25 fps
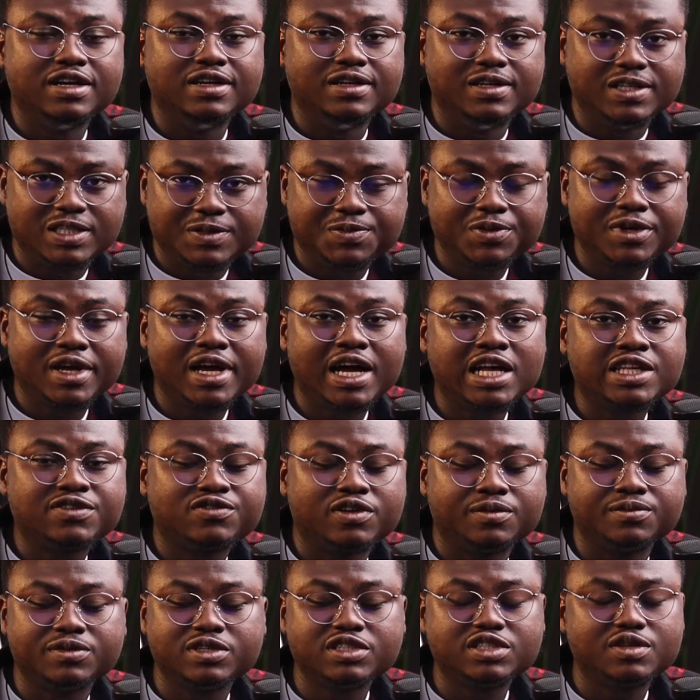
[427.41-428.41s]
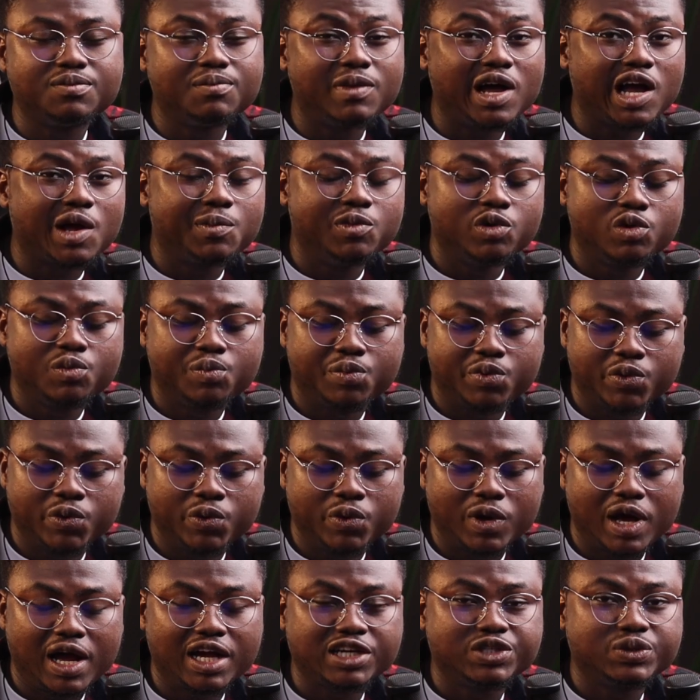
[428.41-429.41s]
The speakers from this MacBook
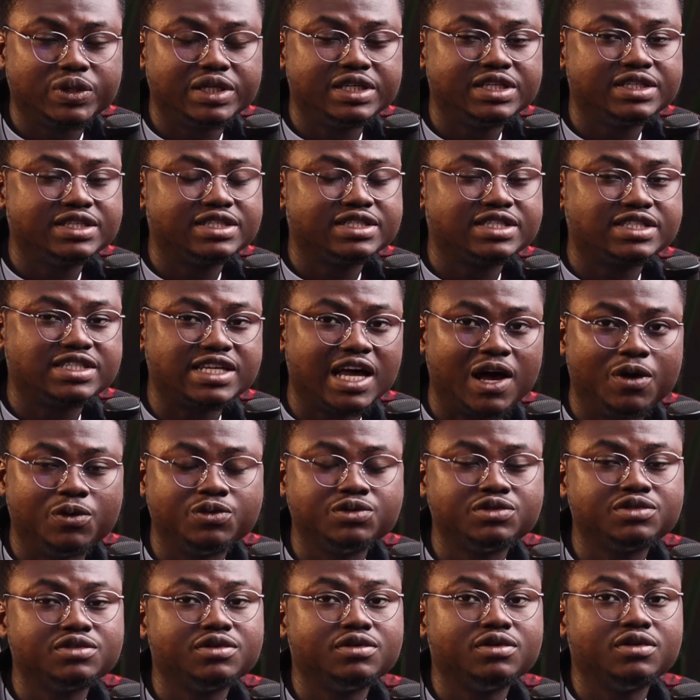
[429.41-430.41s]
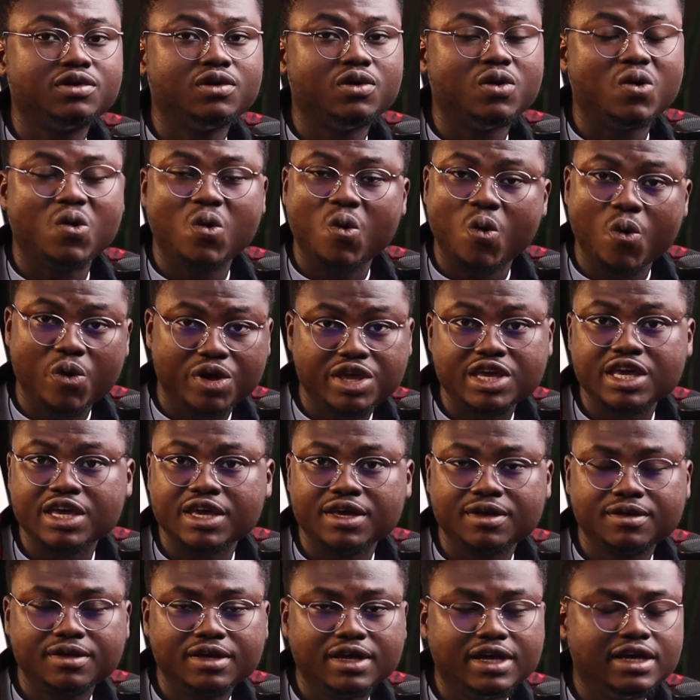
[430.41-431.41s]
Pro actually sound
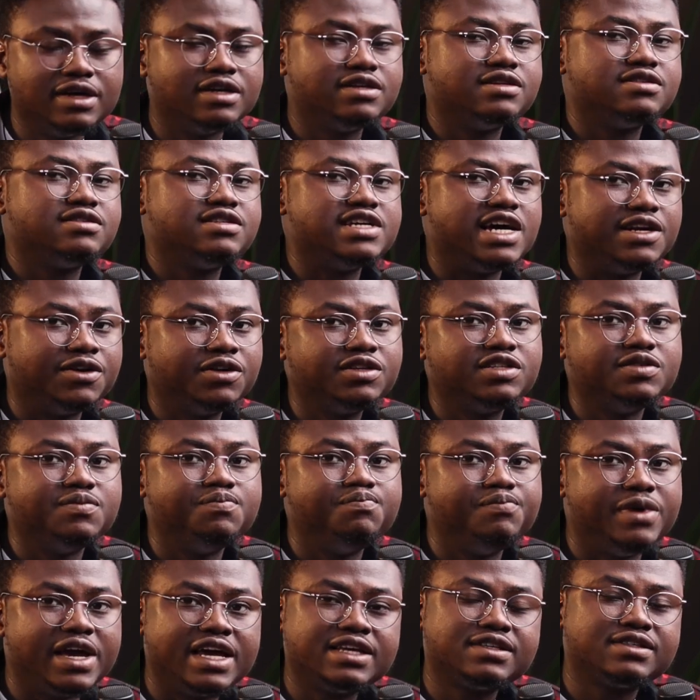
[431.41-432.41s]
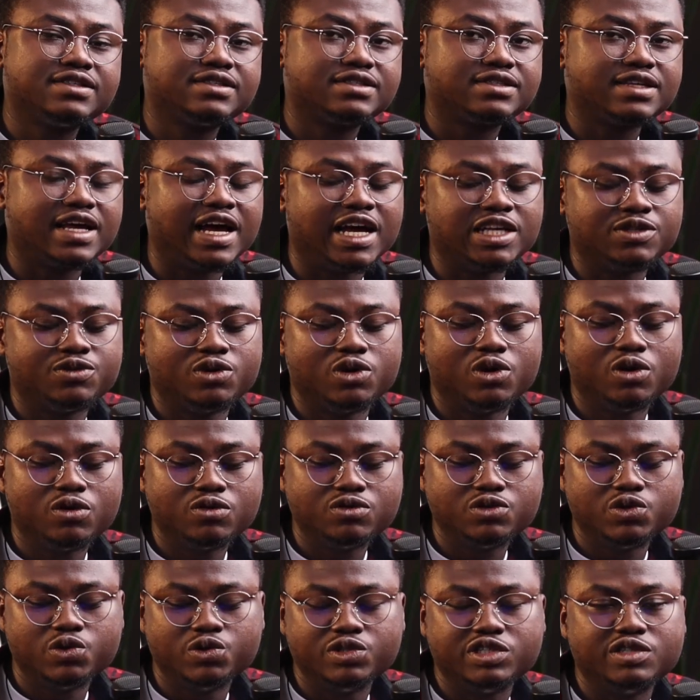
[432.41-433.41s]
okay. They are not the best. As you all
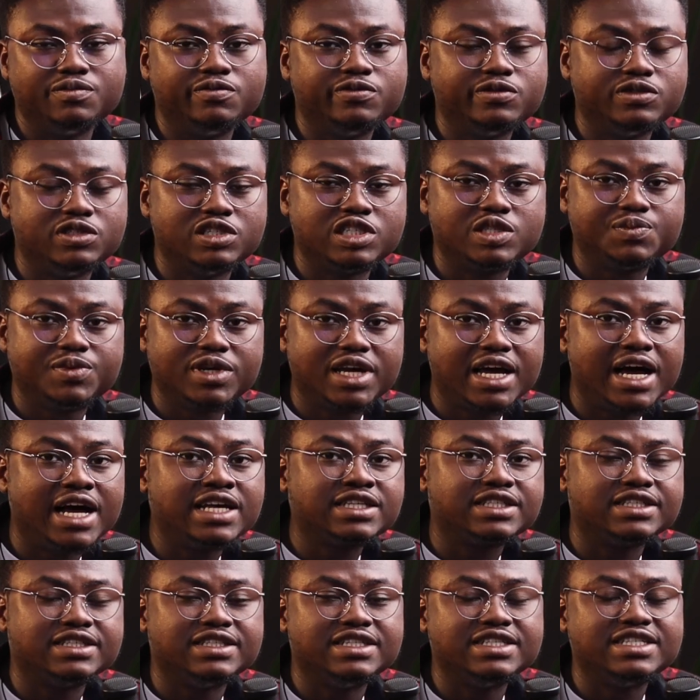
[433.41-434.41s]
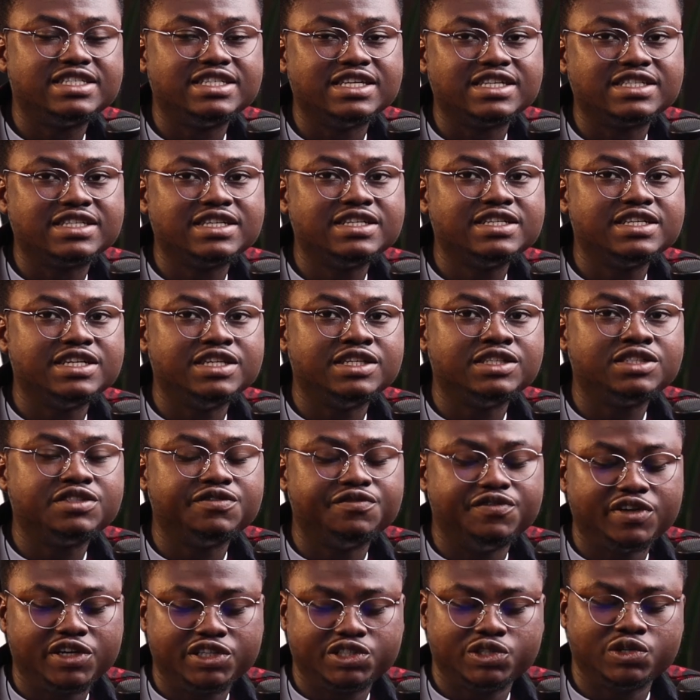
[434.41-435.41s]
know, the speakers in the 16-inch
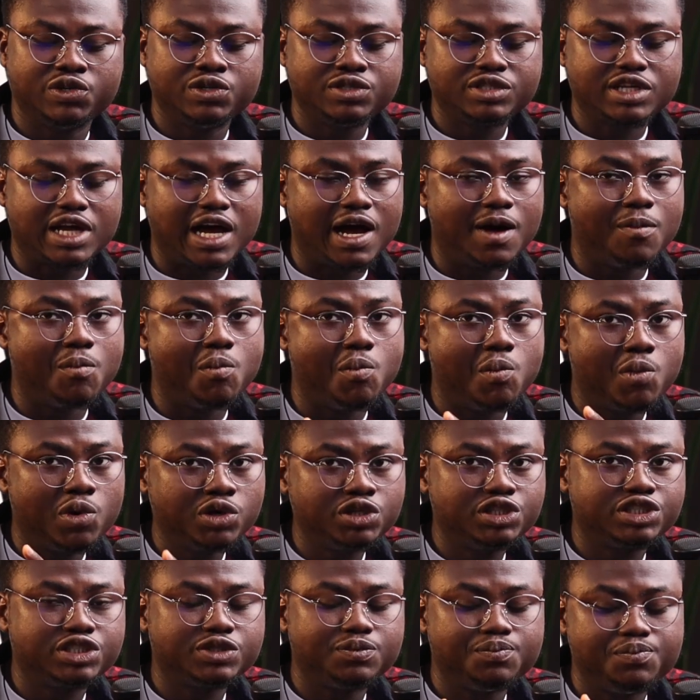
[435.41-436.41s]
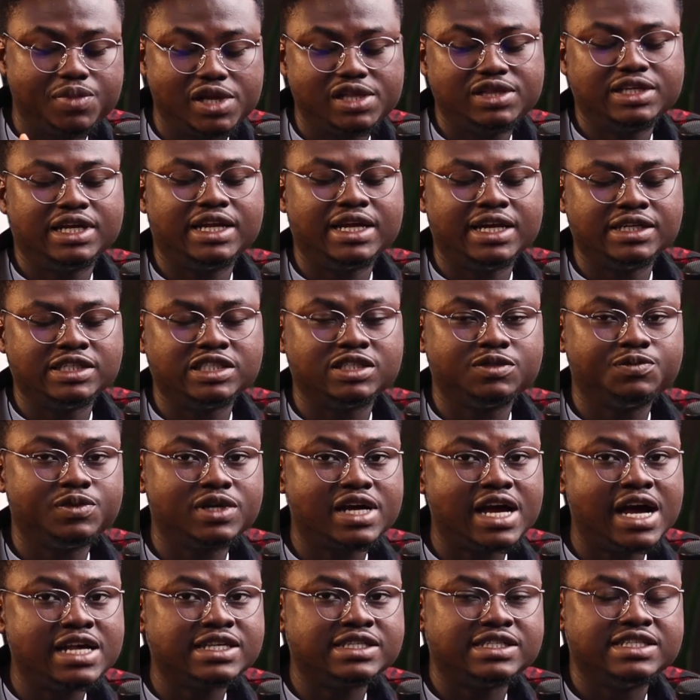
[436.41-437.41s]
versions are much better than the
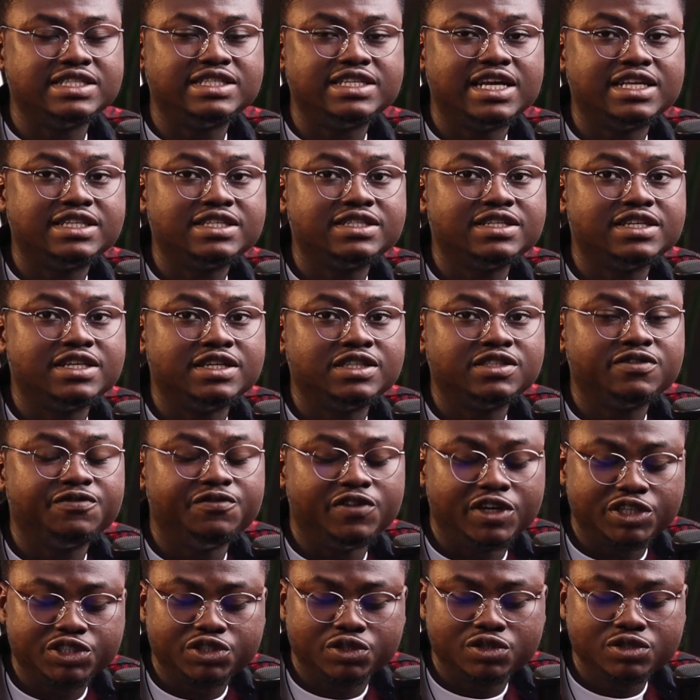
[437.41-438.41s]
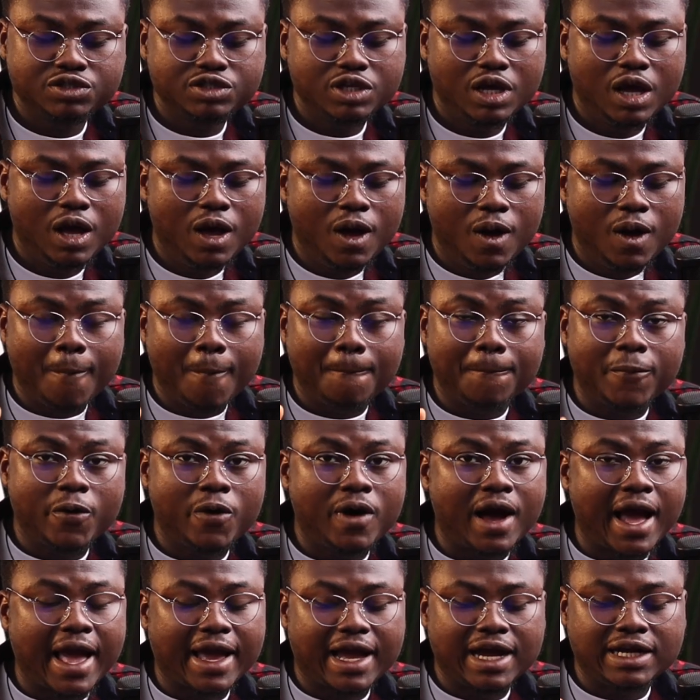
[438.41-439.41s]
speakers in the 13-inch versions,
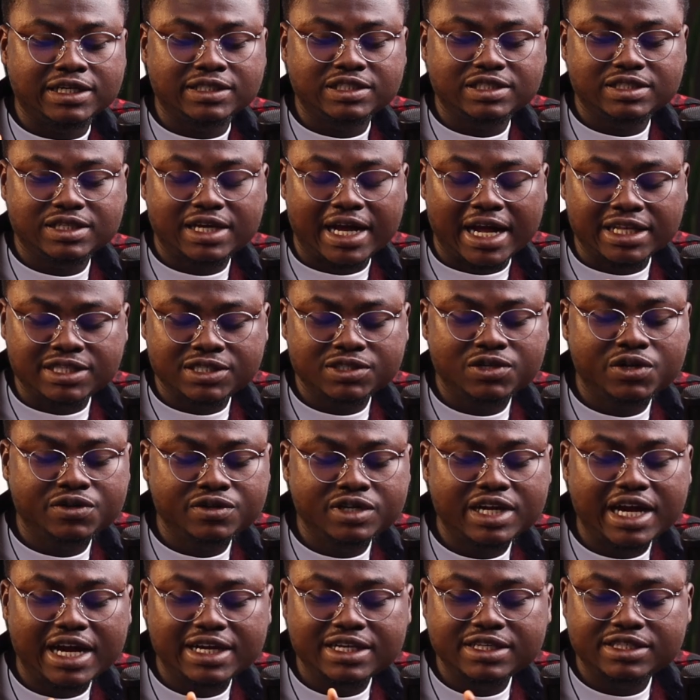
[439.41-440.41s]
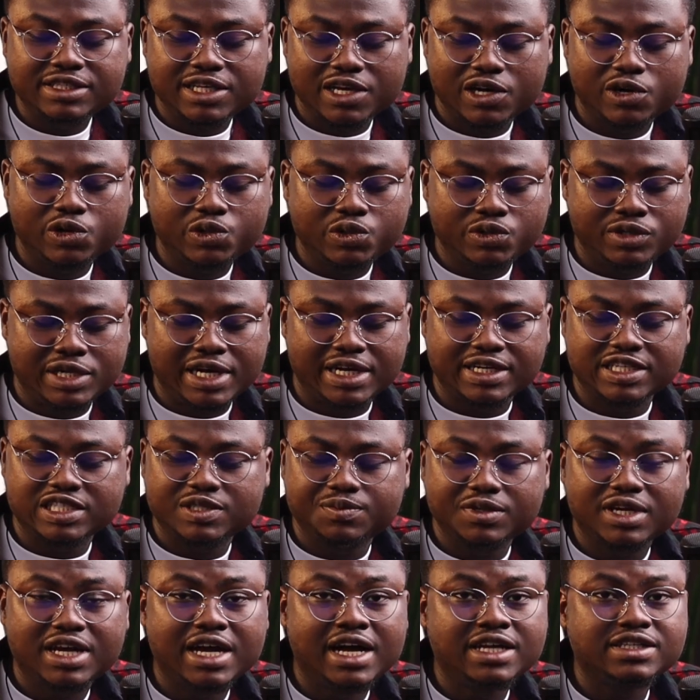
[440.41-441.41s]
but I can categorically tell you that the
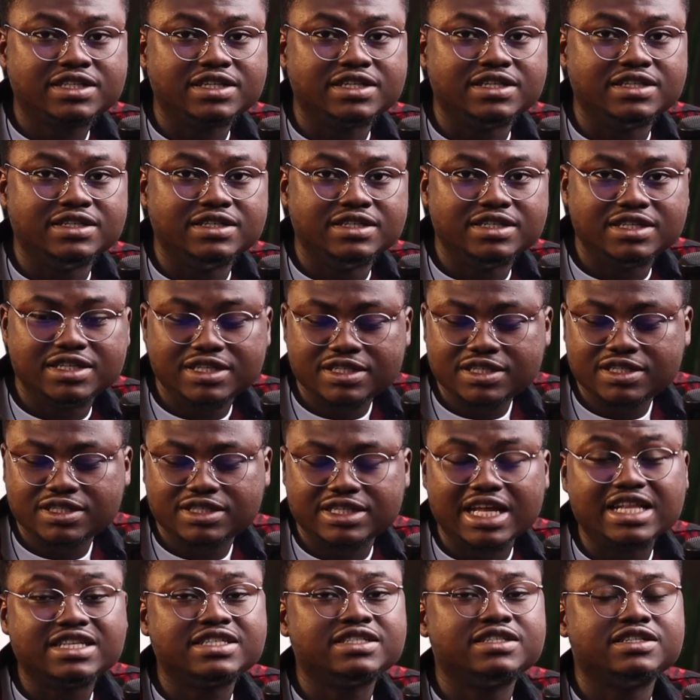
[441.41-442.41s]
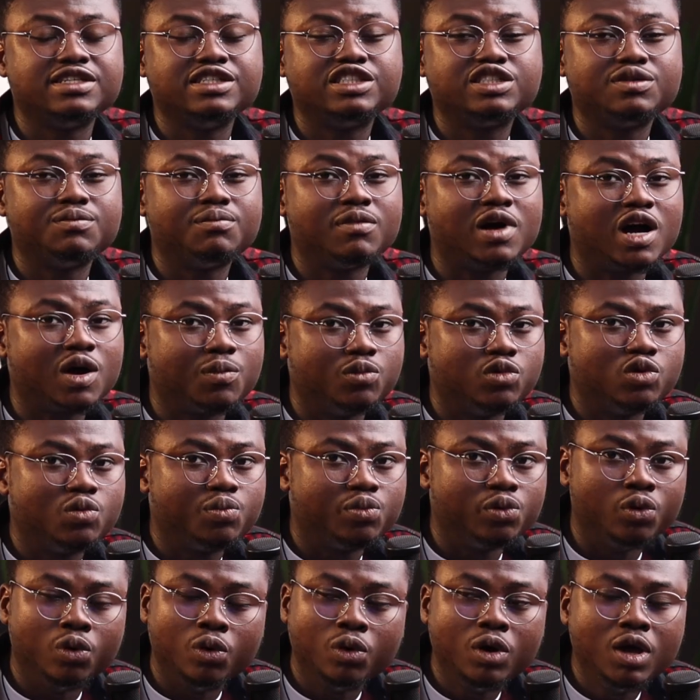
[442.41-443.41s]
speakers in this 13-inch MacBook
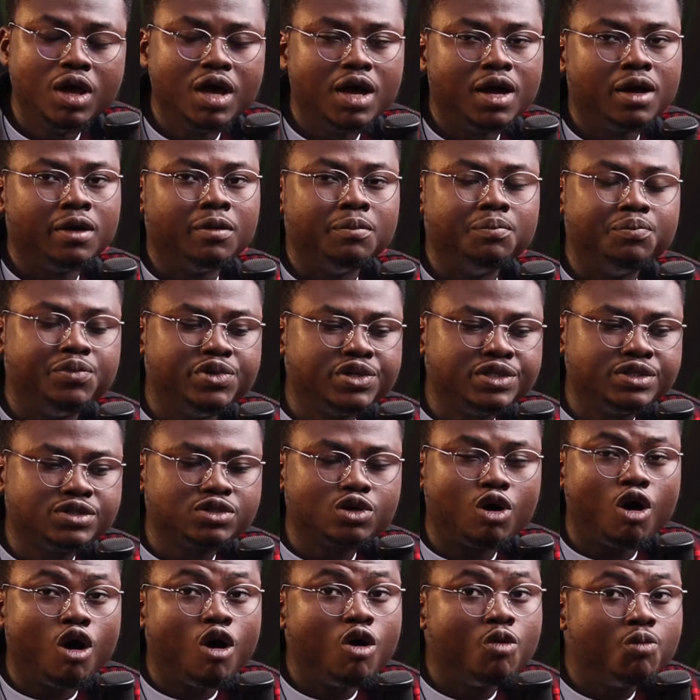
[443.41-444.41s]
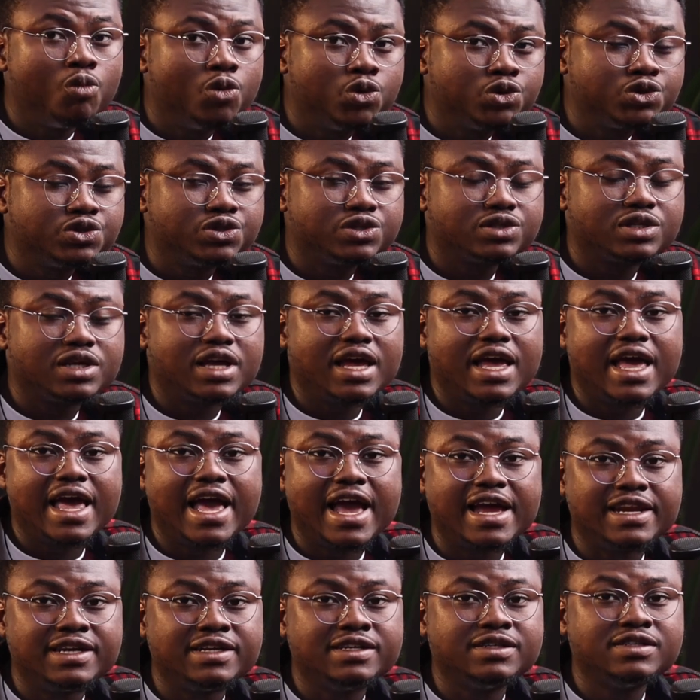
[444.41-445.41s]
Pro beat almost
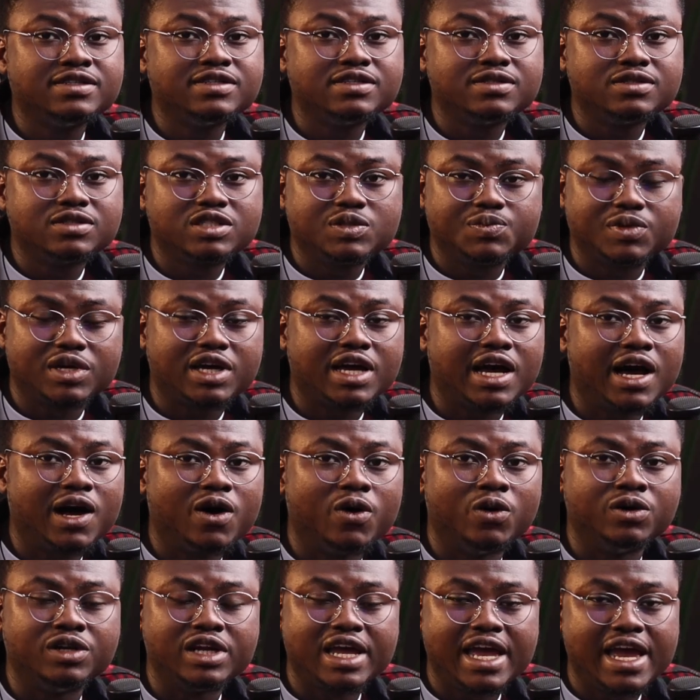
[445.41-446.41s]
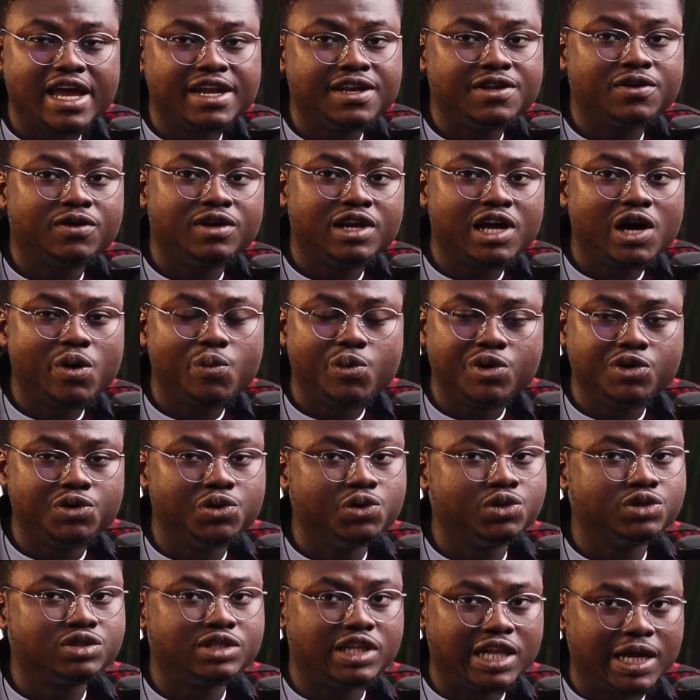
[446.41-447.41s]
any speaker on any other
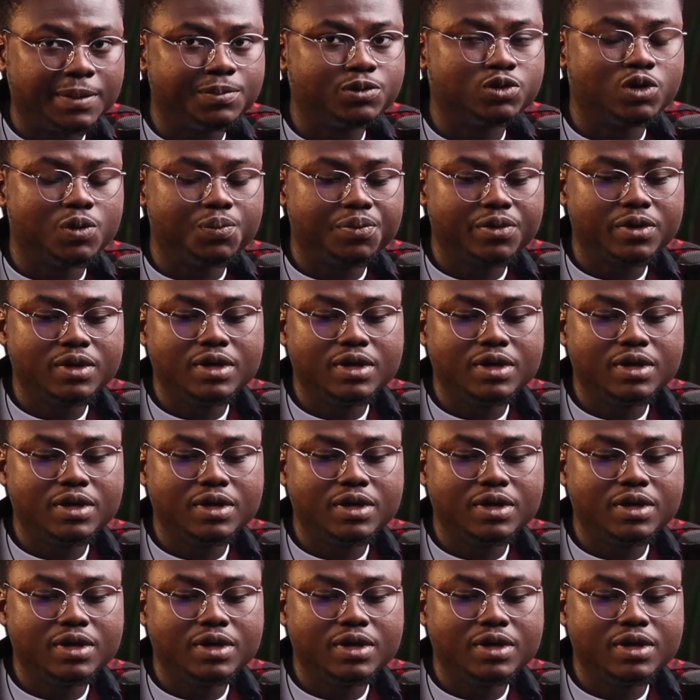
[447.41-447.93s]
Windows laptop.